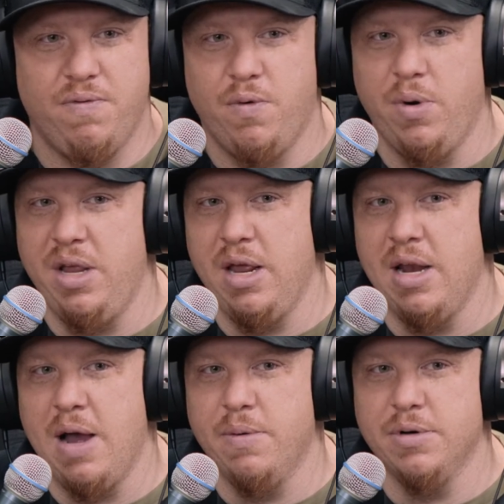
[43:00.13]
48
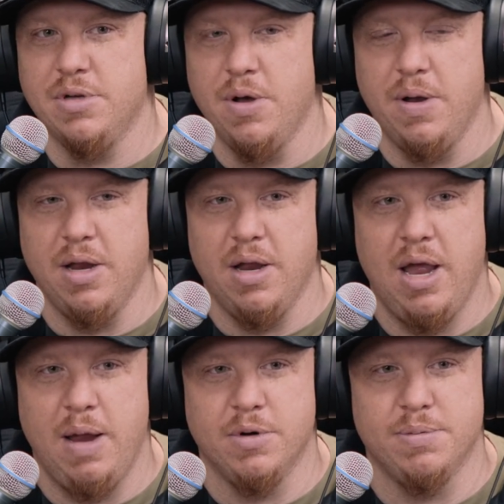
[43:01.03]
hours going,
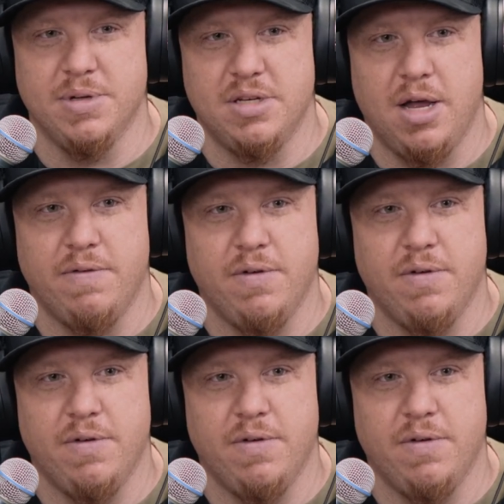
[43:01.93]
hey, where's my stuff?